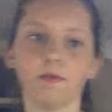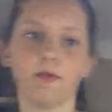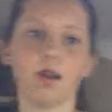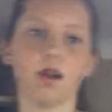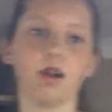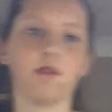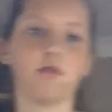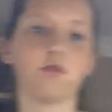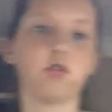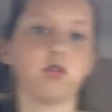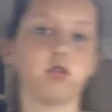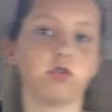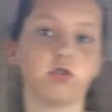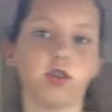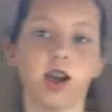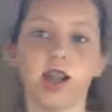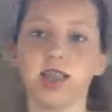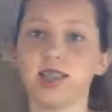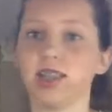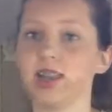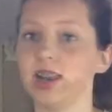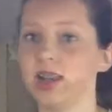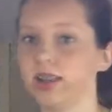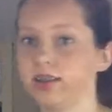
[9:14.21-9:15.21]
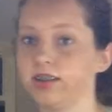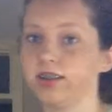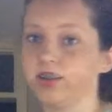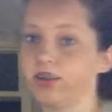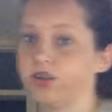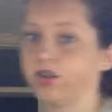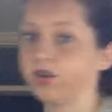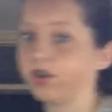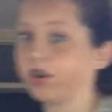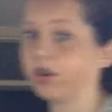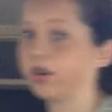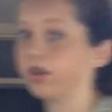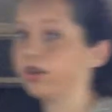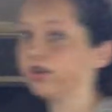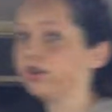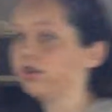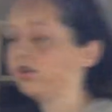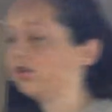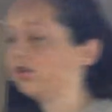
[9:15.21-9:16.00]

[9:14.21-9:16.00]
I've got granulated sugar.